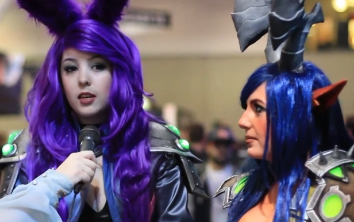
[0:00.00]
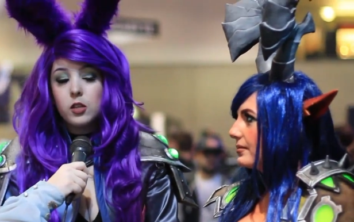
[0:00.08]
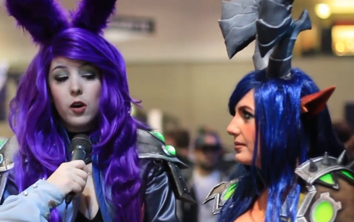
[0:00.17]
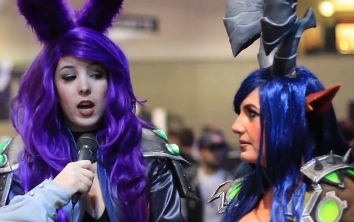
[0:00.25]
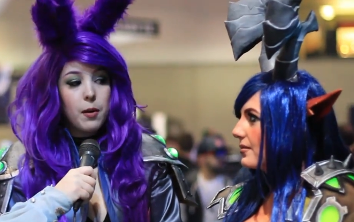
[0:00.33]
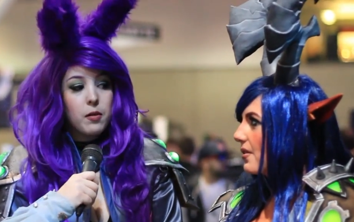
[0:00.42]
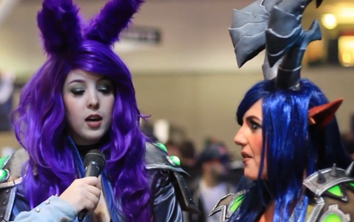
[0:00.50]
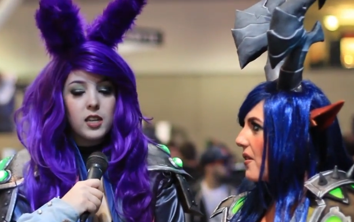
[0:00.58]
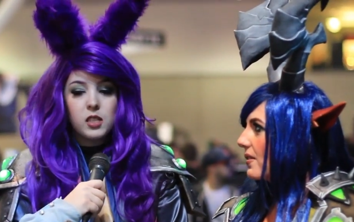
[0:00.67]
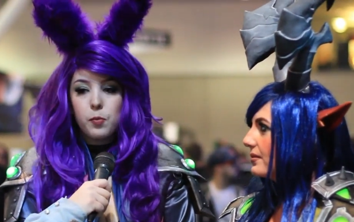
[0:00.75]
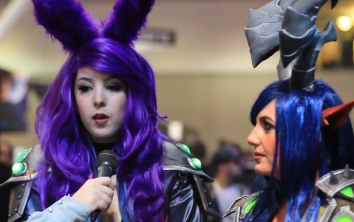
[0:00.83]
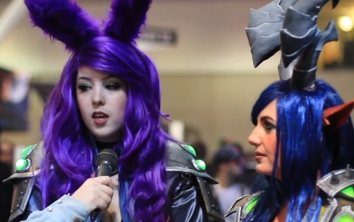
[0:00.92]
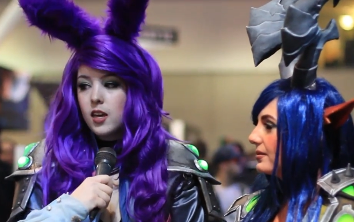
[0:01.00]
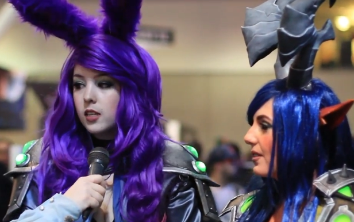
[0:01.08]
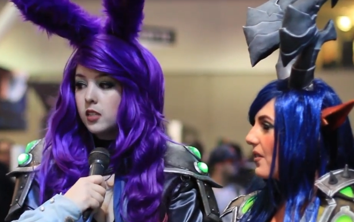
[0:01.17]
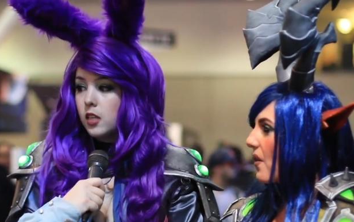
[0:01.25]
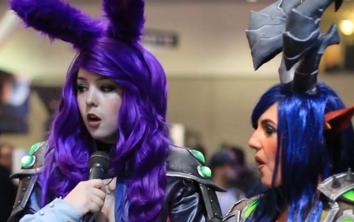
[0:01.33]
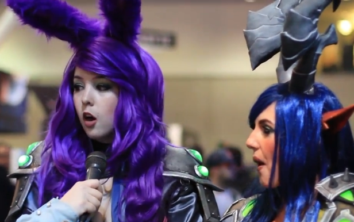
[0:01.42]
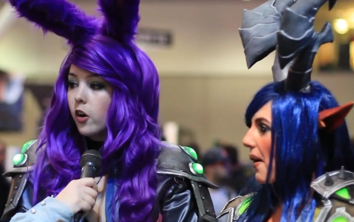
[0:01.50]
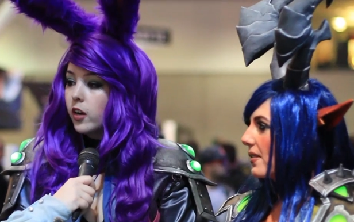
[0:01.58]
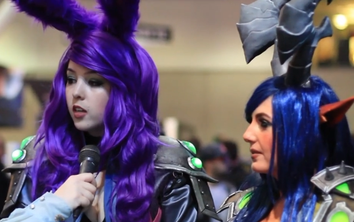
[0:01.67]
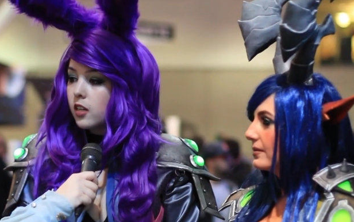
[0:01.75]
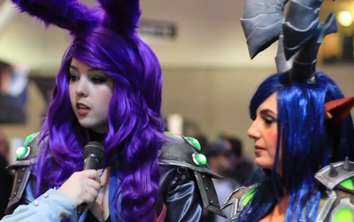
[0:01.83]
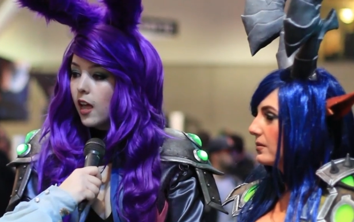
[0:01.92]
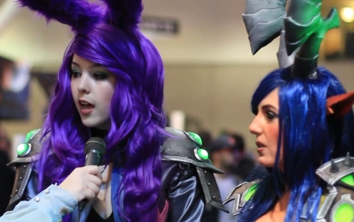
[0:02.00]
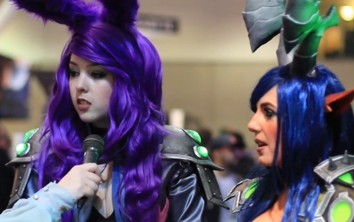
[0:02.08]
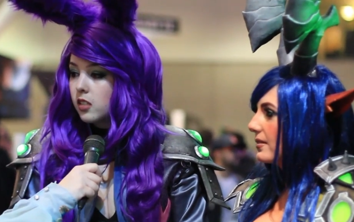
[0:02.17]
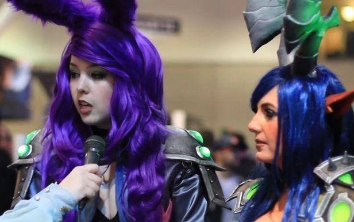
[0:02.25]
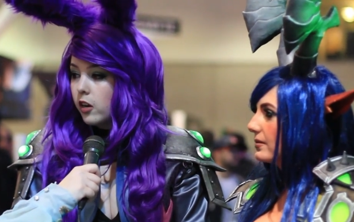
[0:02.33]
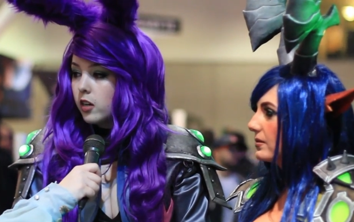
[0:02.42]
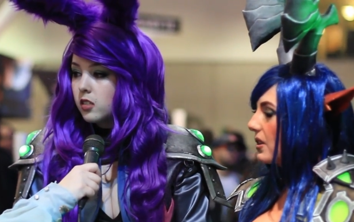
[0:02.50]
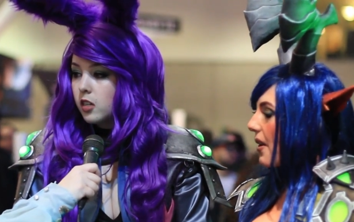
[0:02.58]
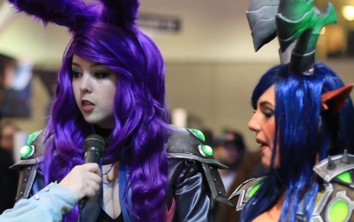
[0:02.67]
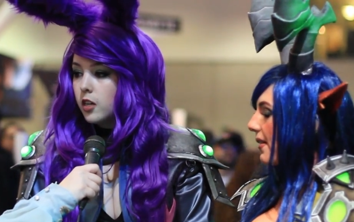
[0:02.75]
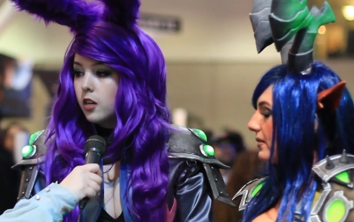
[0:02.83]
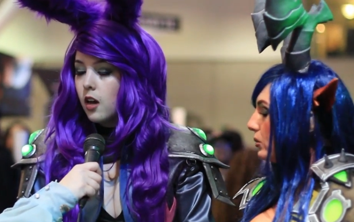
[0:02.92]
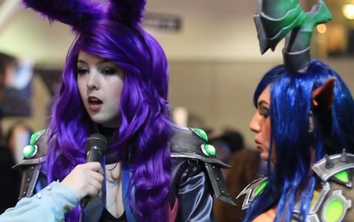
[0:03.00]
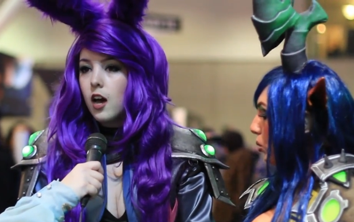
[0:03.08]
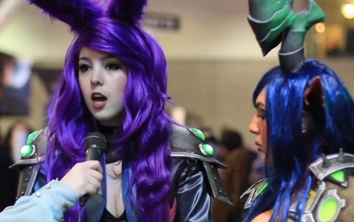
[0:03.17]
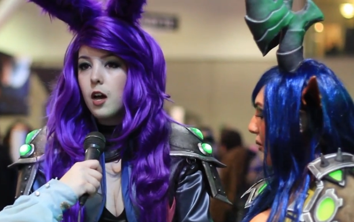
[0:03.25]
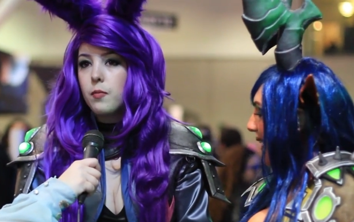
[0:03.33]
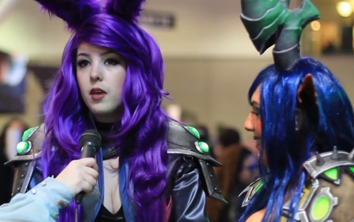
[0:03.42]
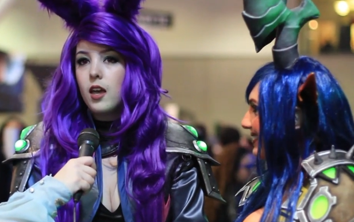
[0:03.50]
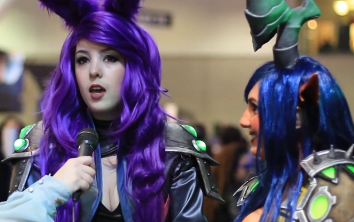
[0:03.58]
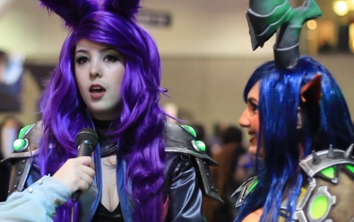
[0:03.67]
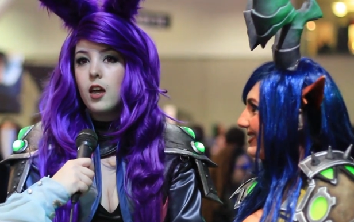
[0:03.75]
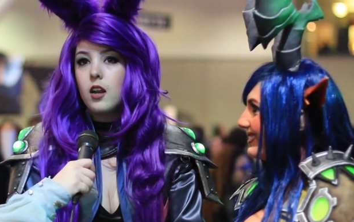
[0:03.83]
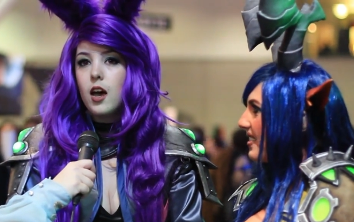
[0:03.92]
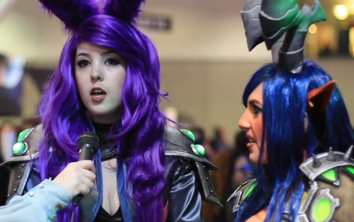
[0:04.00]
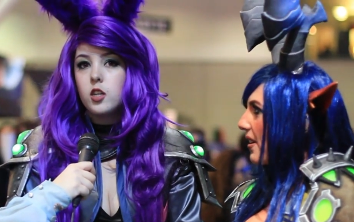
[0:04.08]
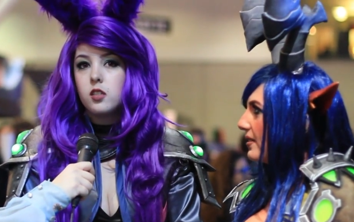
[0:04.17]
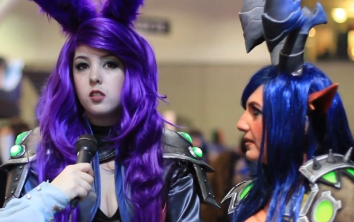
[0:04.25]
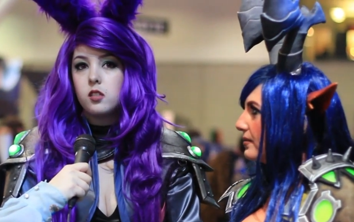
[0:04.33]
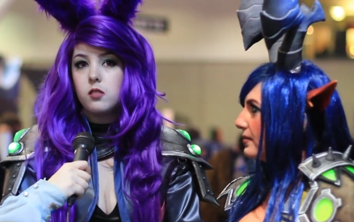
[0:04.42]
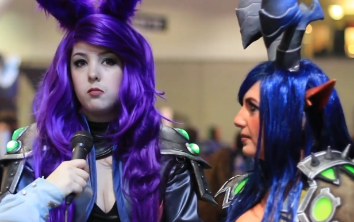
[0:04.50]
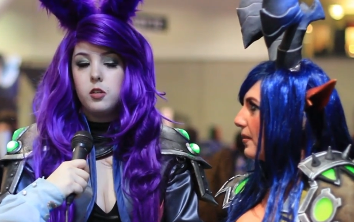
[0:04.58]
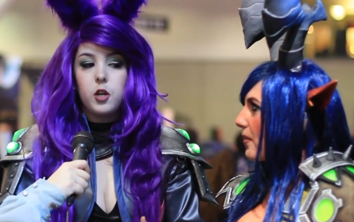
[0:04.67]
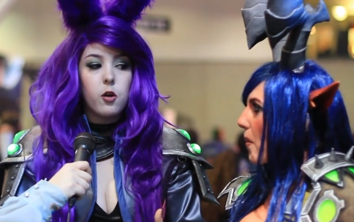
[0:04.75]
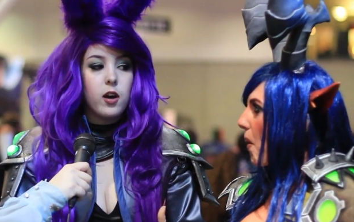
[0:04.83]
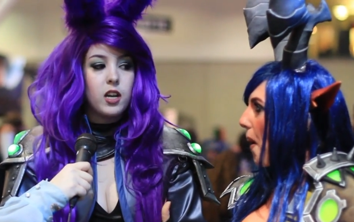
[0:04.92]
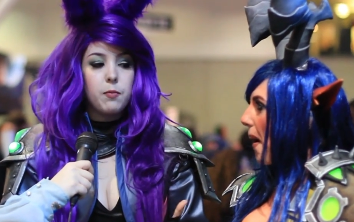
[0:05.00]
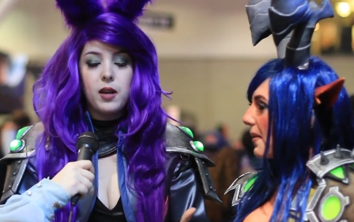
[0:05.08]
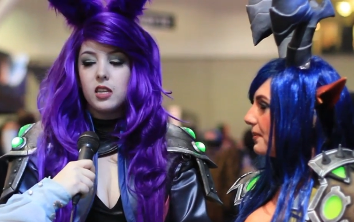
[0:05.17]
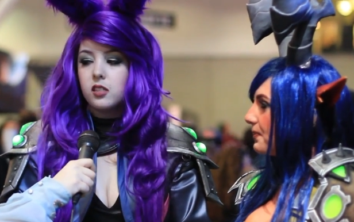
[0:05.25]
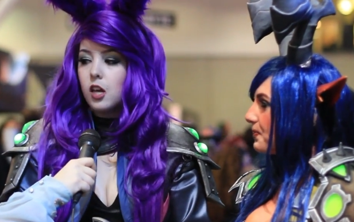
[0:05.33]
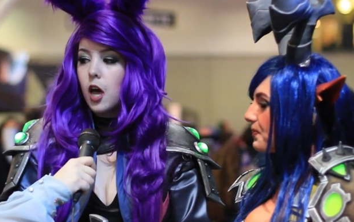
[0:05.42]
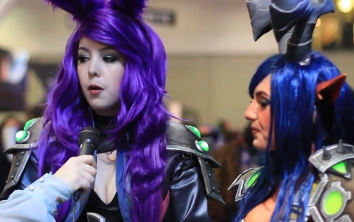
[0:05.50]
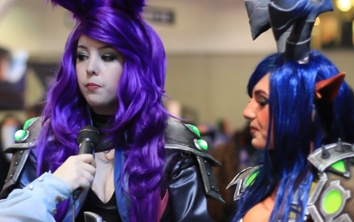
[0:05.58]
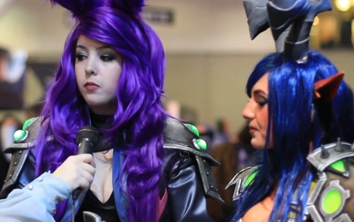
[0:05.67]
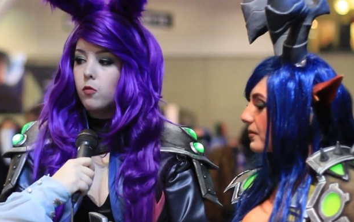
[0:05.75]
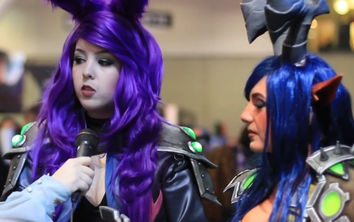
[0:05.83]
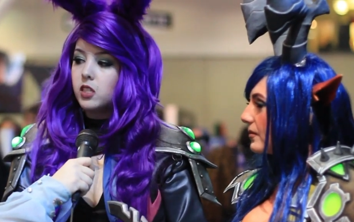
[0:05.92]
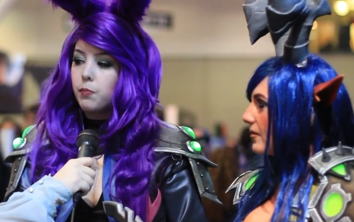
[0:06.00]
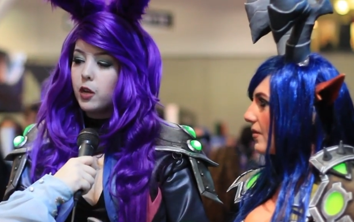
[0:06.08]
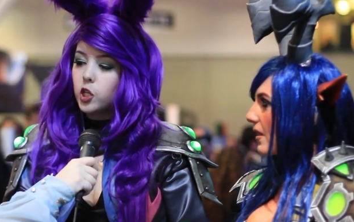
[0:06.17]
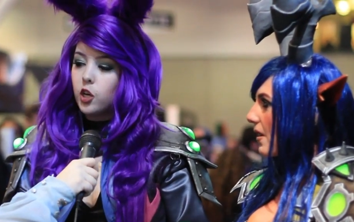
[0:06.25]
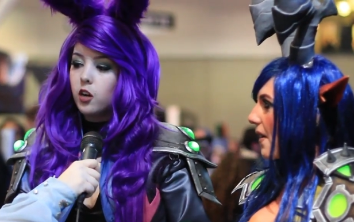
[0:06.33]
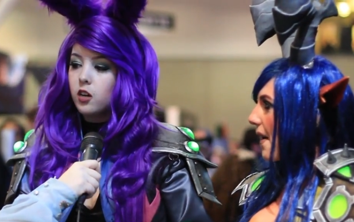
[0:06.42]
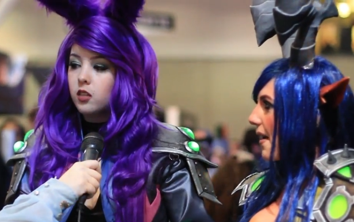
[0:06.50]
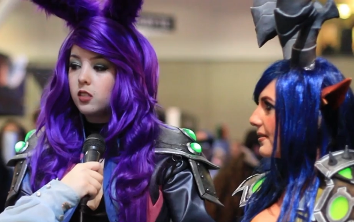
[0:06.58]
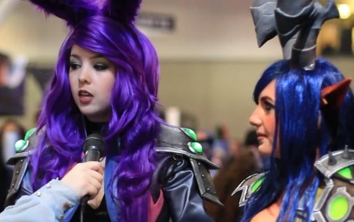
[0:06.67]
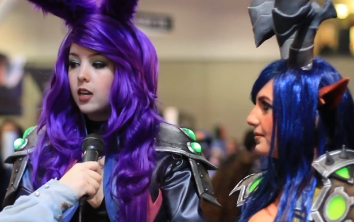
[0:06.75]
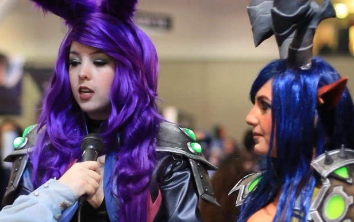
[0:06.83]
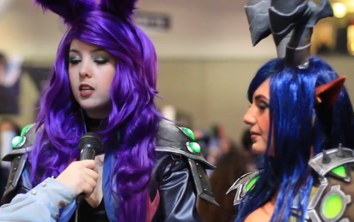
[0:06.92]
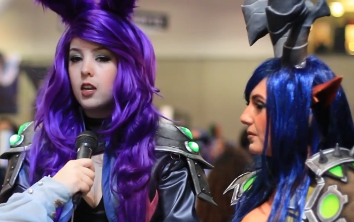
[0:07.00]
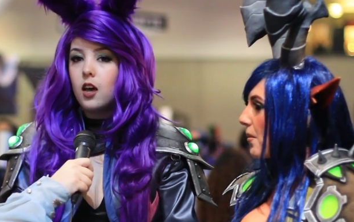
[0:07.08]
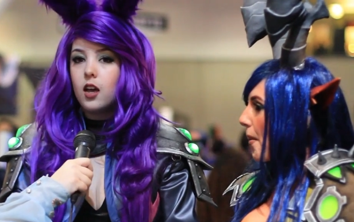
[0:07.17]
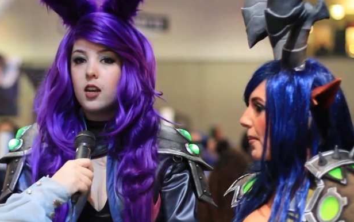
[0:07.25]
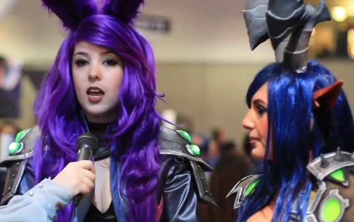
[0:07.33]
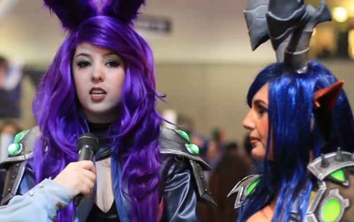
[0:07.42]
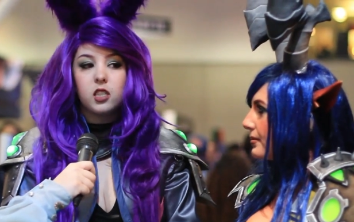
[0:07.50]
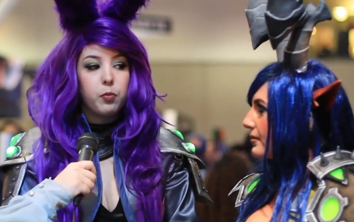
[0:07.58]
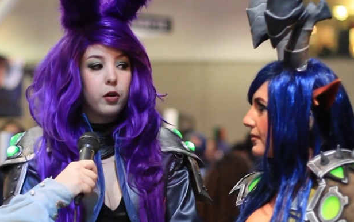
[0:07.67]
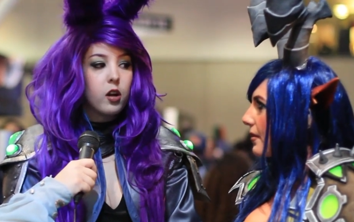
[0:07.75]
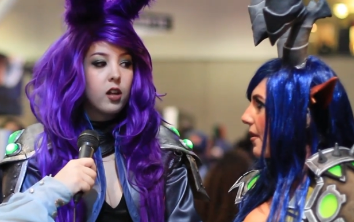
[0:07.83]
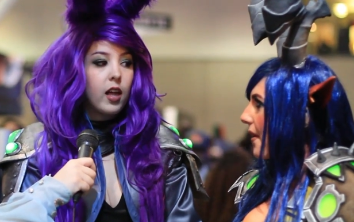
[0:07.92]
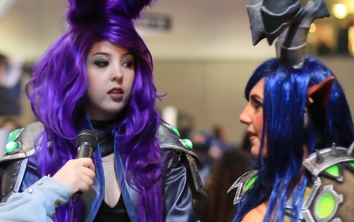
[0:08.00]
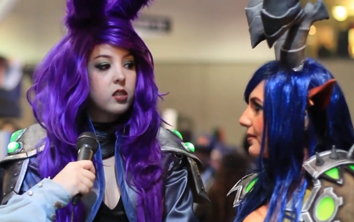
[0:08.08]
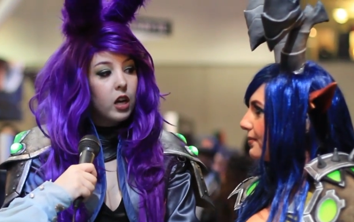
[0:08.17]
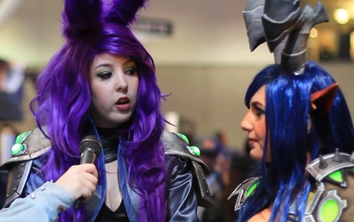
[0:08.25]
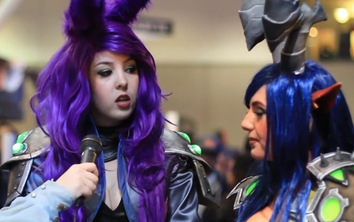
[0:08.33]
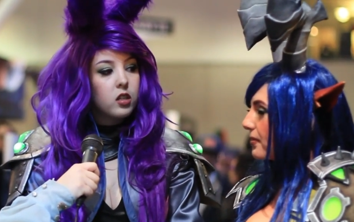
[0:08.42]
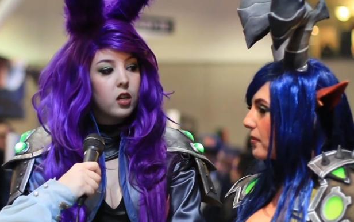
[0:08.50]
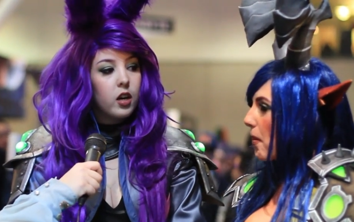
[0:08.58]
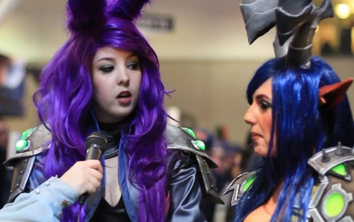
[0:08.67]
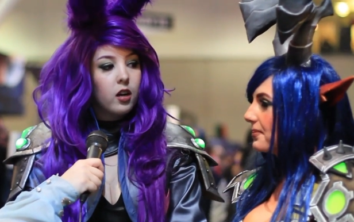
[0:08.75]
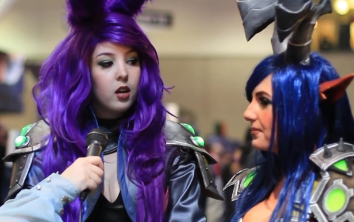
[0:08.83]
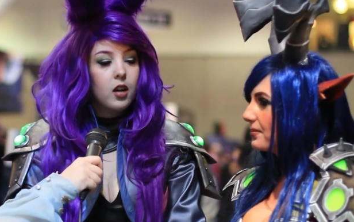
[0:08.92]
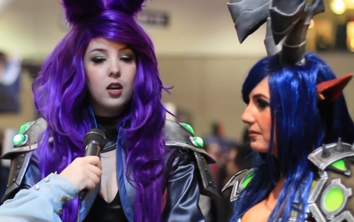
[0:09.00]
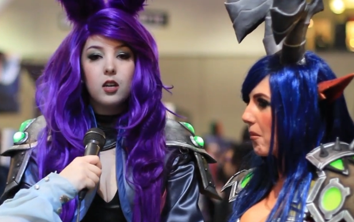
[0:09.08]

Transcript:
Speaker 1: so I am cosplaying as the Aurin class character, um, and I just, you know, kind of made this up with some pictures, and I did uh, an Esper class character,